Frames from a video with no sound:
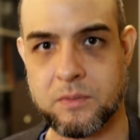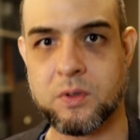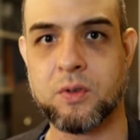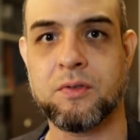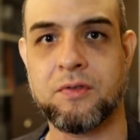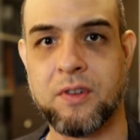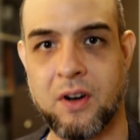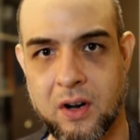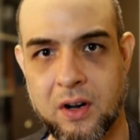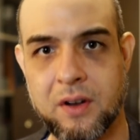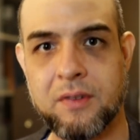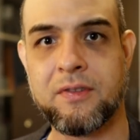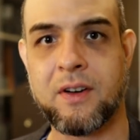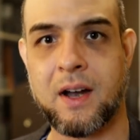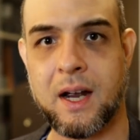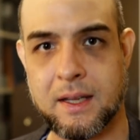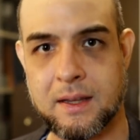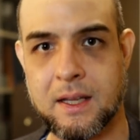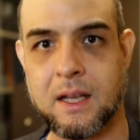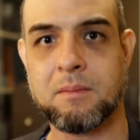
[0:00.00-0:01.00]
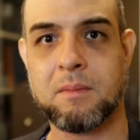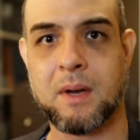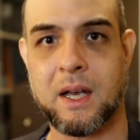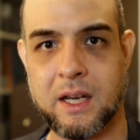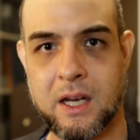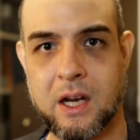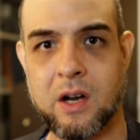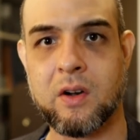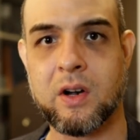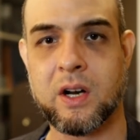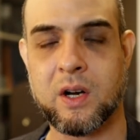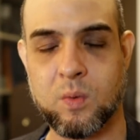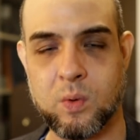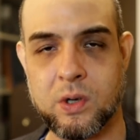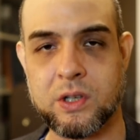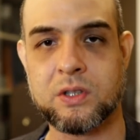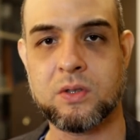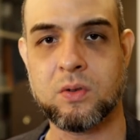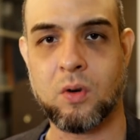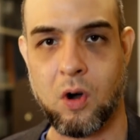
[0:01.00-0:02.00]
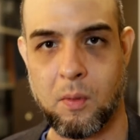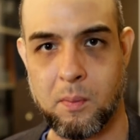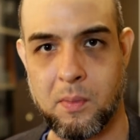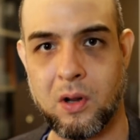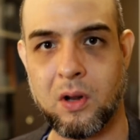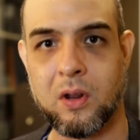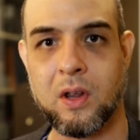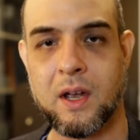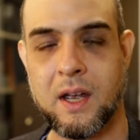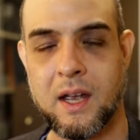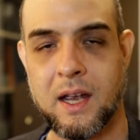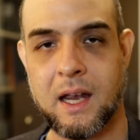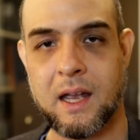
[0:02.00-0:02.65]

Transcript: to verify that my hearing was normal